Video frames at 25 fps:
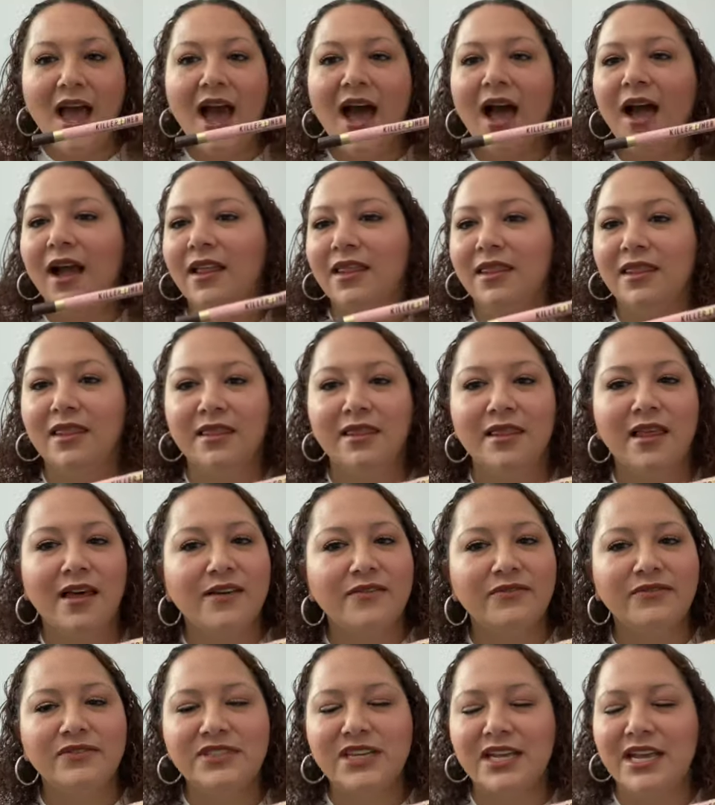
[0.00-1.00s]
I
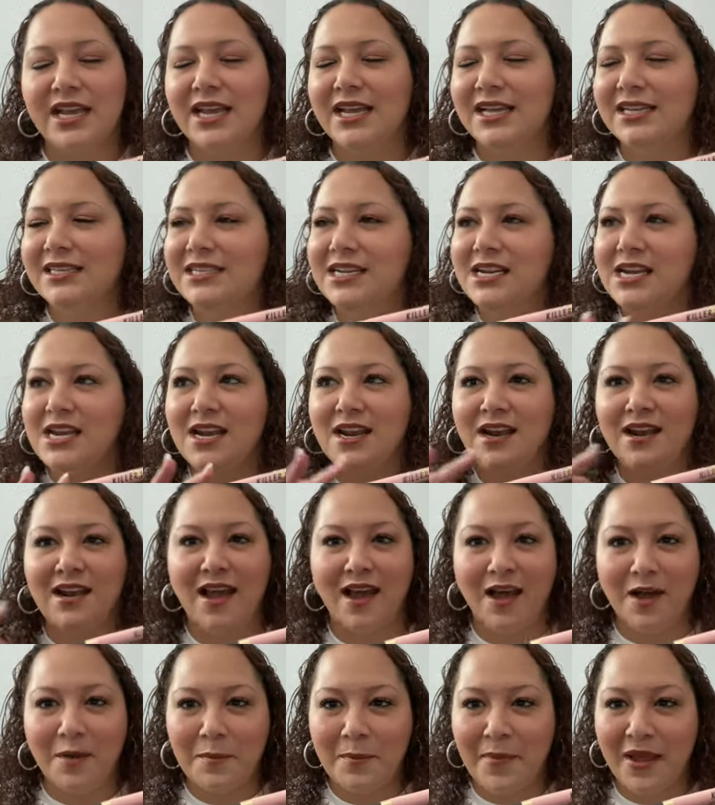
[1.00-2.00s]
loved it. It did
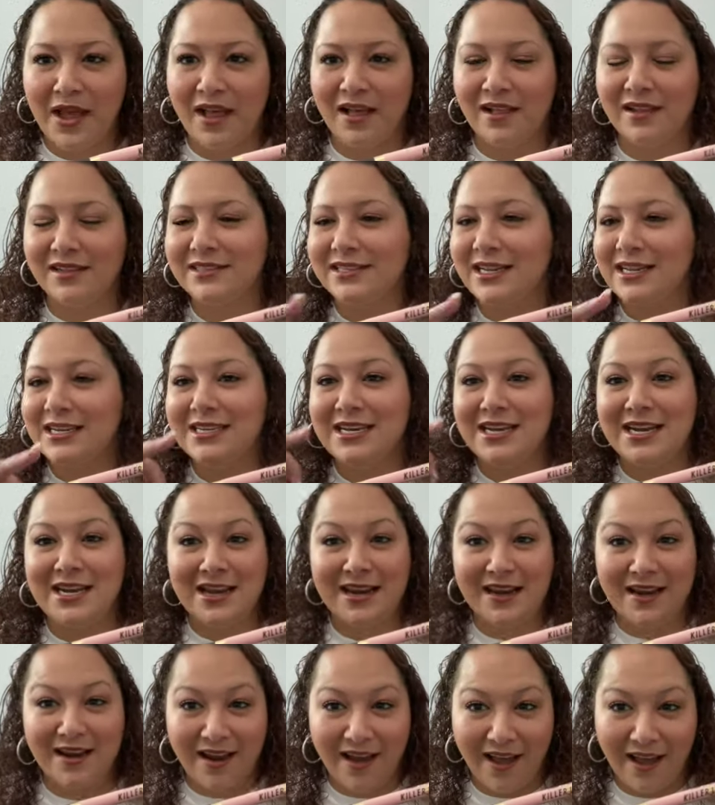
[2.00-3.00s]
not melt. It did
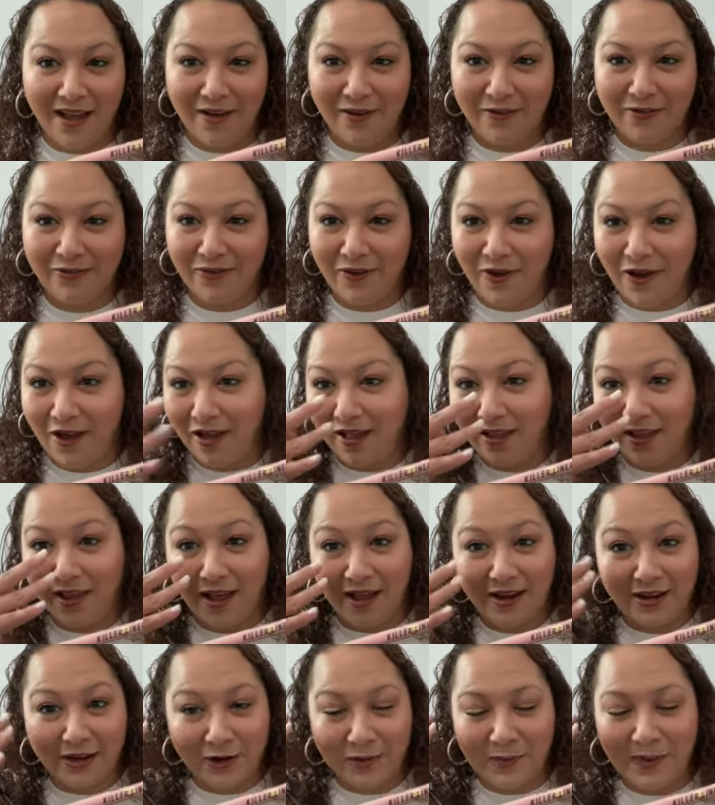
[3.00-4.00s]
not fall
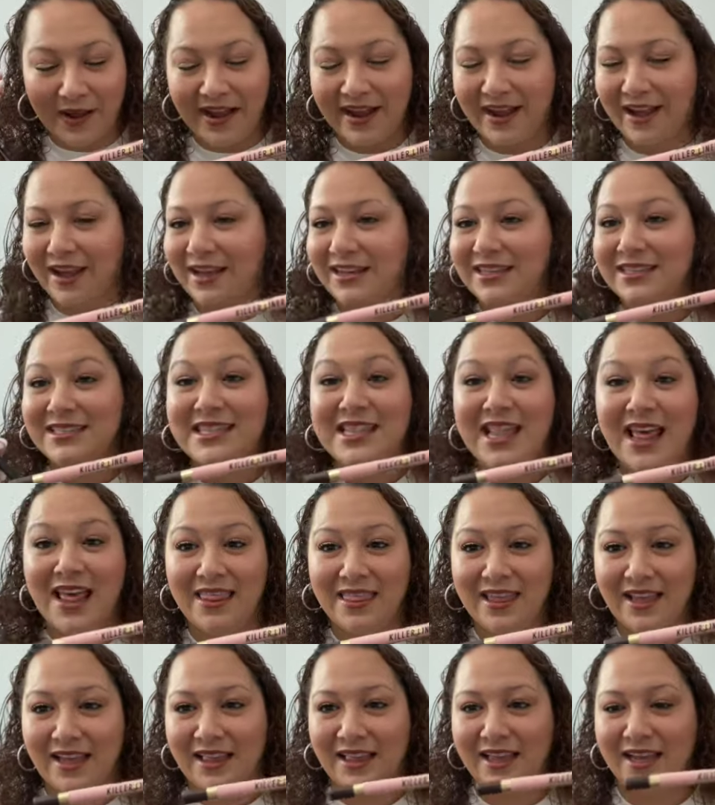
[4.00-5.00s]
under my eyes,
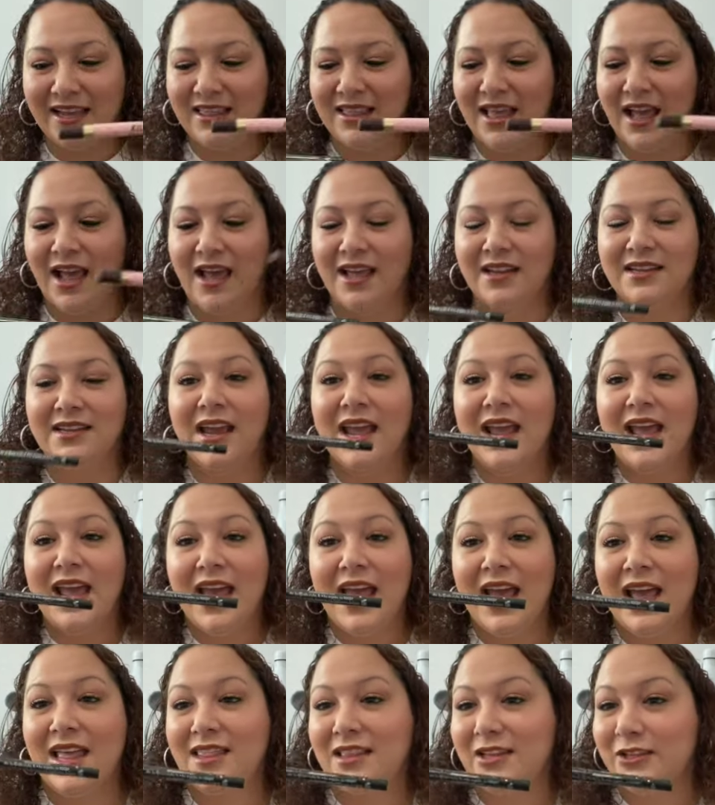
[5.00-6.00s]
nothing like that.
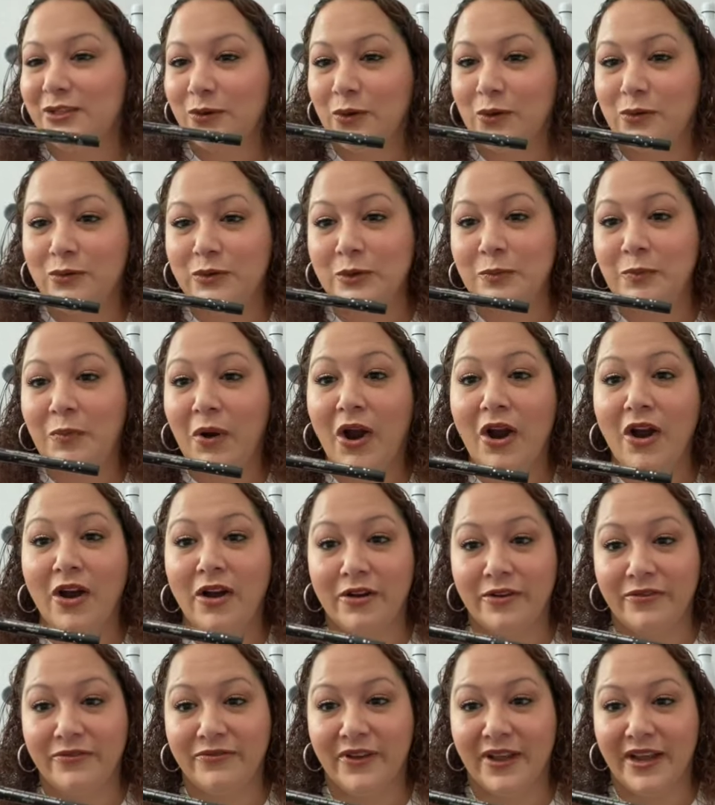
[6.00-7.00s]
And this one was
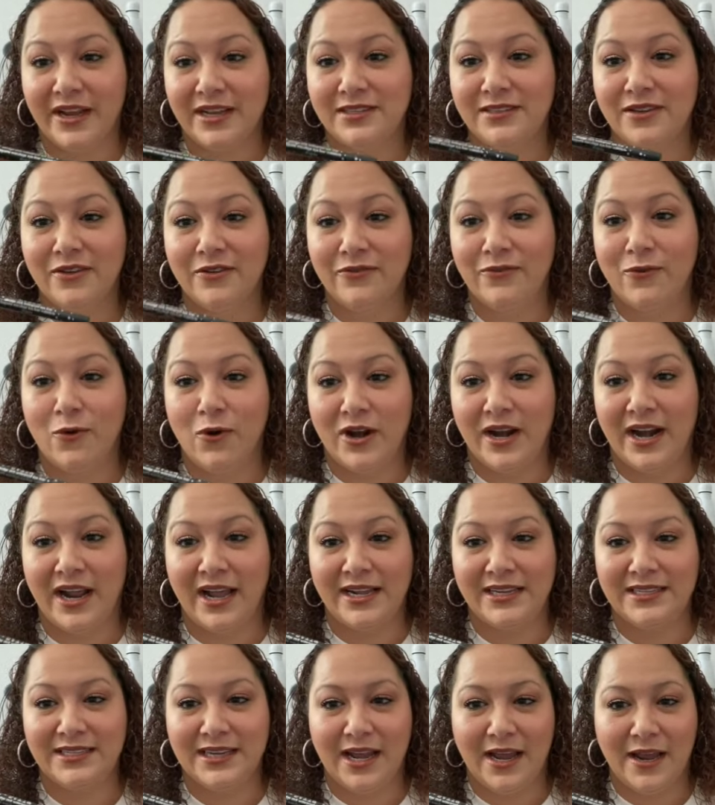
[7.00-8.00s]
perfect for
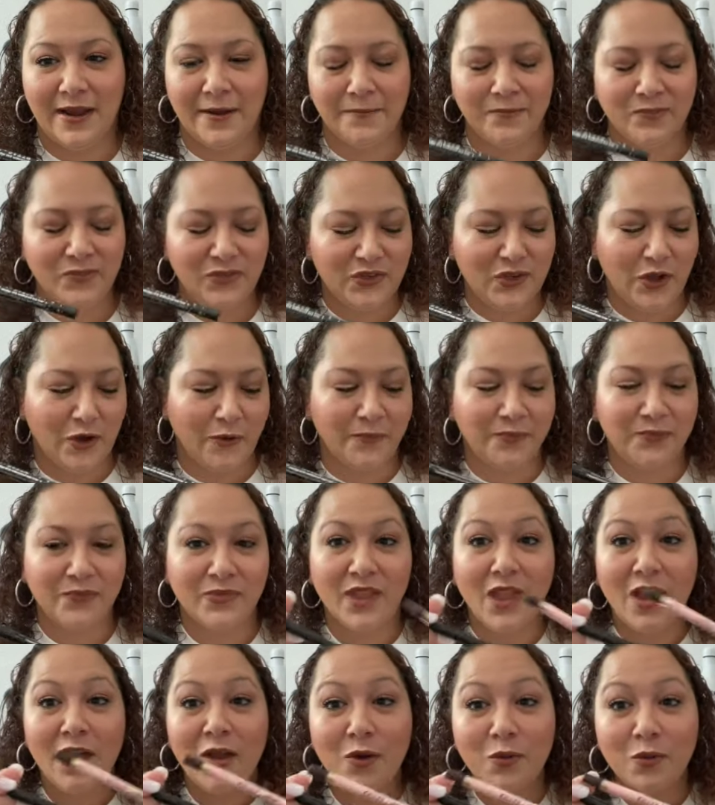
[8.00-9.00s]
nighttime. So
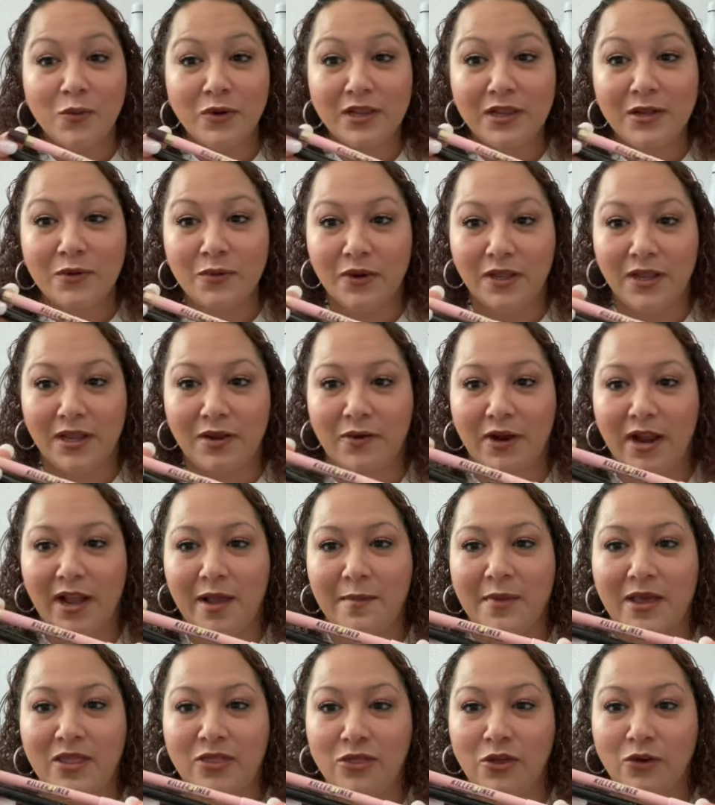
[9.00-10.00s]
really, really
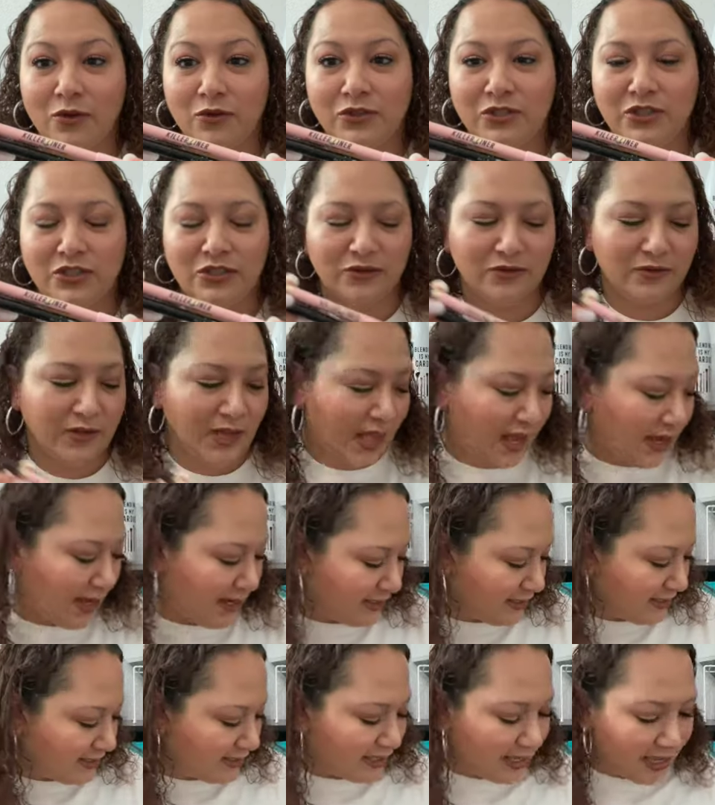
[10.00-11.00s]
recommend those two
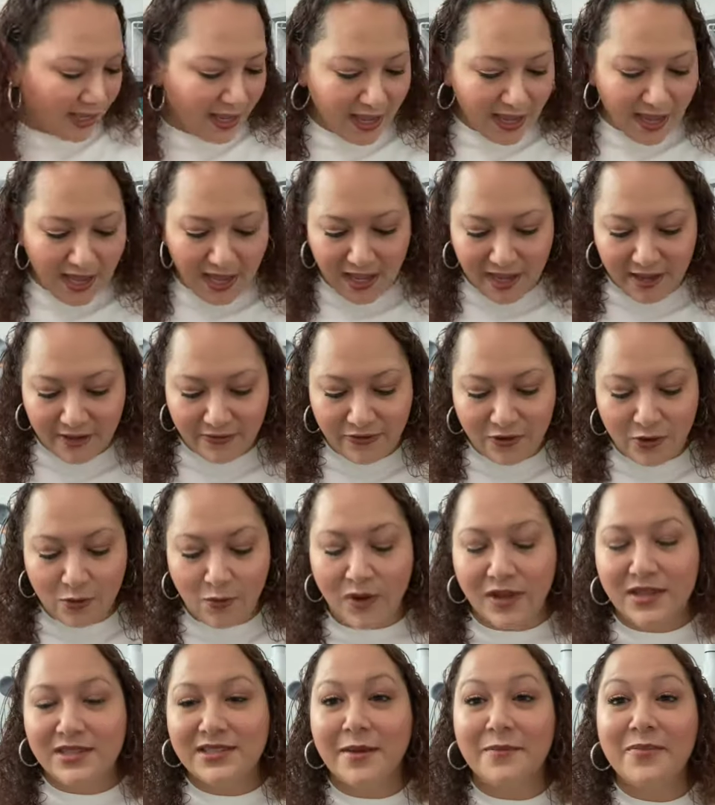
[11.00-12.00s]
lines. If you
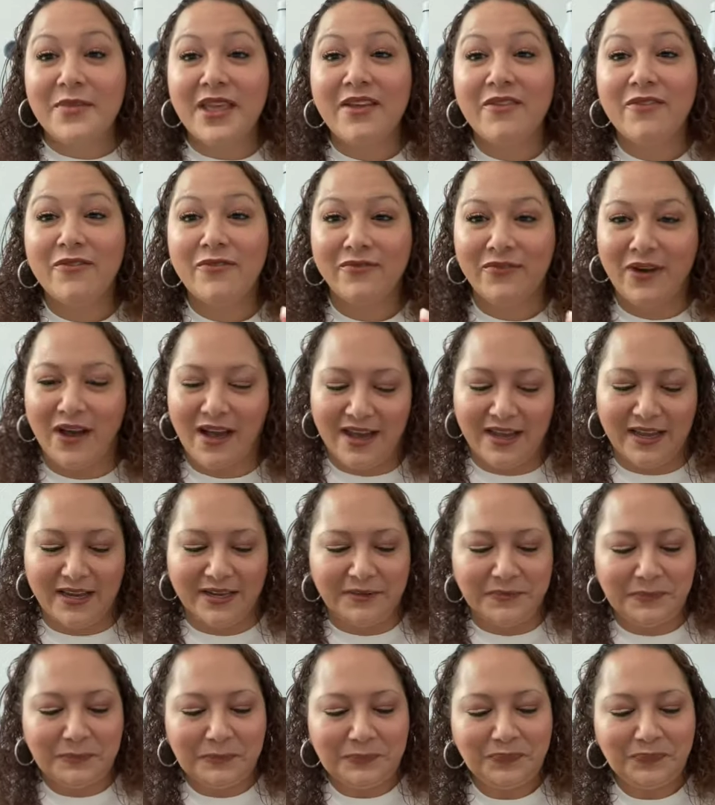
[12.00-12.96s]
want something fun,